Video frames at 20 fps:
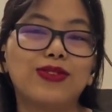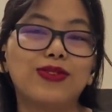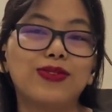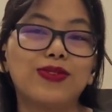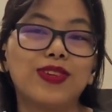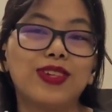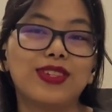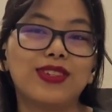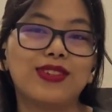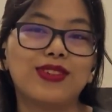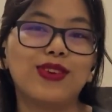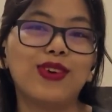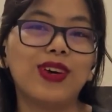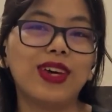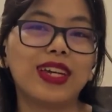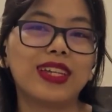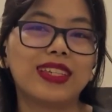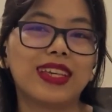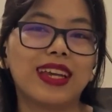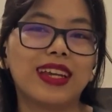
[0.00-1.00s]
was so
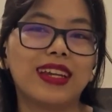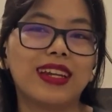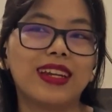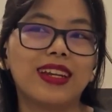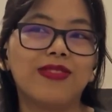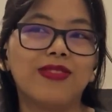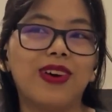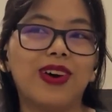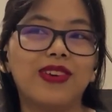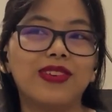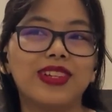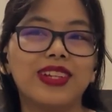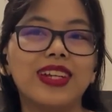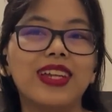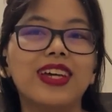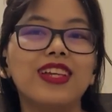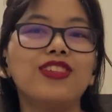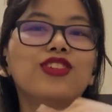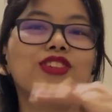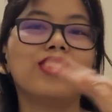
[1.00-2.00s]
excited about it,
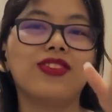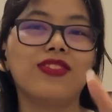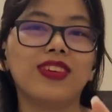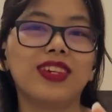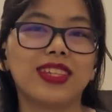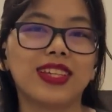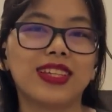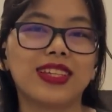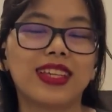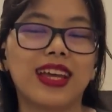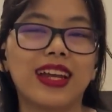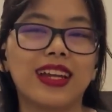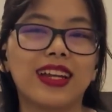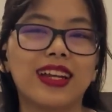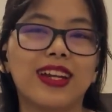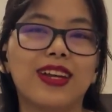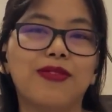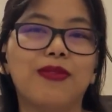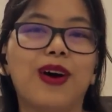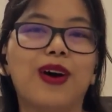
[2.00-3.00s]
and she was
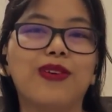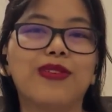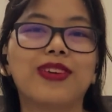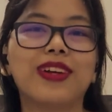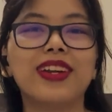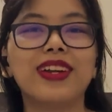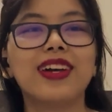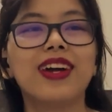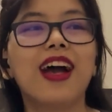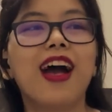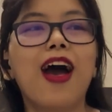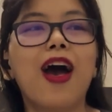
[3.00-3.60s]
excited about it.